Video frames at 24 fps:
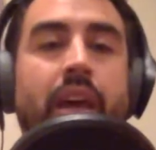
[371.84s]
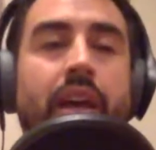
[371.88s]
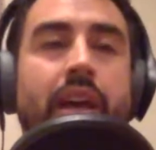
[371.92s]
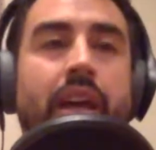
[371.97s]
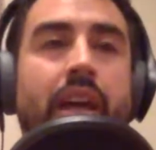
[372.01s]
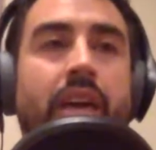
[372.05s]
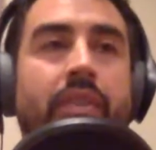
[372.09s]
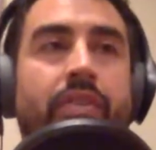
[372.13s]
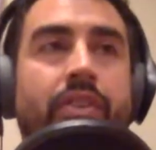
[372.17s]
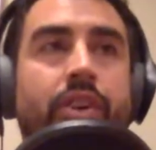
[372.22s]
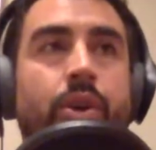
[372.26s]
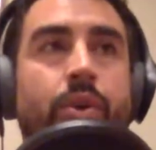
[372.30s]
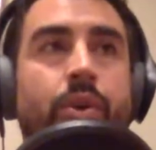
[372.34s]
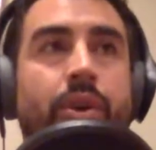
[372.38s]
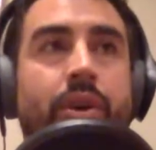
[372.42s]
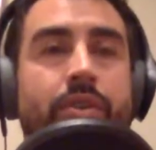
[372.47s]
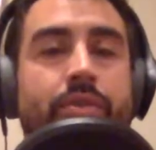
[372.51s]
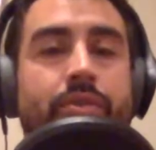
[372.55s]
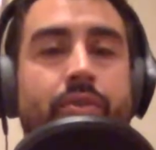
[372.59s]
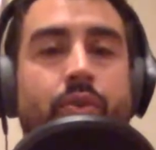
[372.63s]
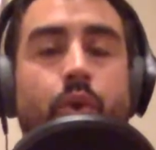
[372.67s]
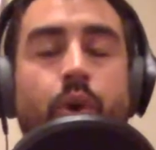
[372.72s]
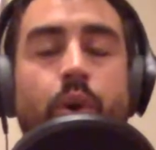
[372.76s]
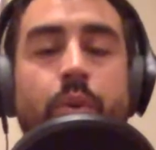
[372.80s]
if you can
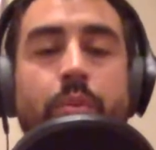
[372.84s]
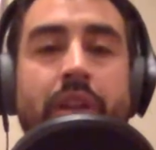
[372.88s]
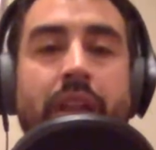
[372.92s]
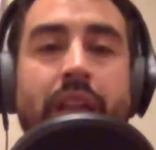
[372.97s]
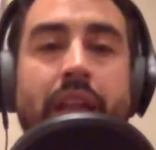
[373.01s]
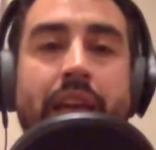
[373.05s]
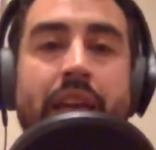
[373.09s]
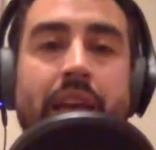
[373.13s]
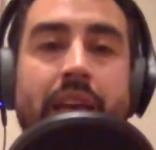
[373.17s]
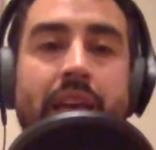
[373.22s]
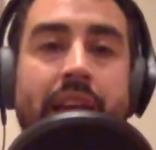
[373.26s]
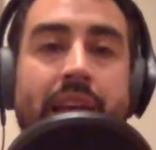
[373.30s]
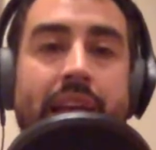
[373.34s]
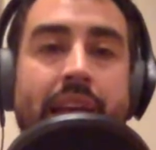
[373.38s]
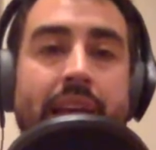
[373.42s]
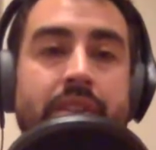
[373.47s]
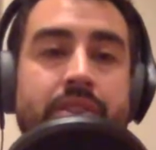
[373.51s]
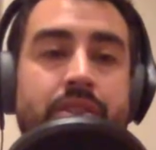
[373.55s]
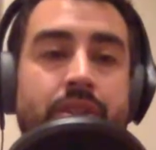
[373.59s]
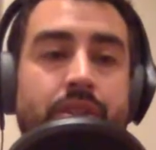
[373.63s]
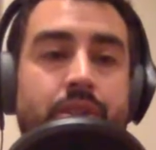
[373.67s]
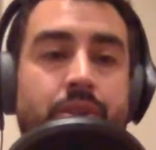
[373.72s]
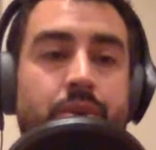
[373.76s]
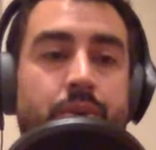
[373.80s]
formulate an
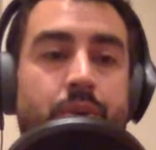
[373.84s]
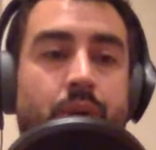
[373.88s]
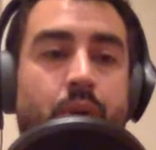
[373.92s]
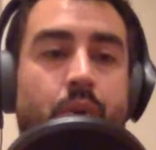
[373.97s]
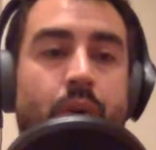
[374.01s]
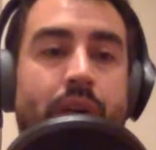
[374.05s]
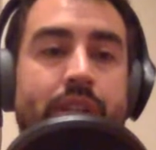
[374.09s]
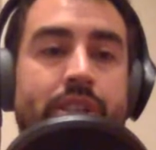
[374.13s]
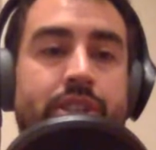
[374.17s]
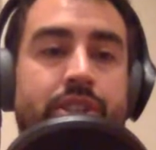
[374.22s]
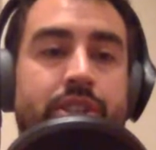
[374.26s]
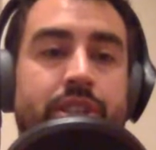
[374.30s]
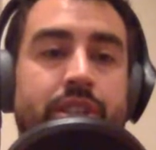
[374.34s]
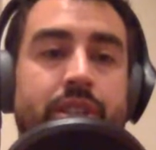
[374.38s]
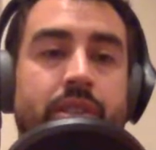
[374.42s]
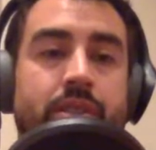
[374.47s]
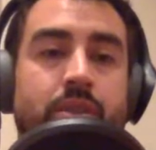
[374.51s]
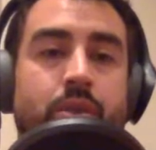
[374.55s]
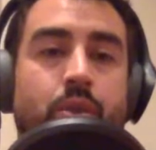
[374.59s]
answer to a question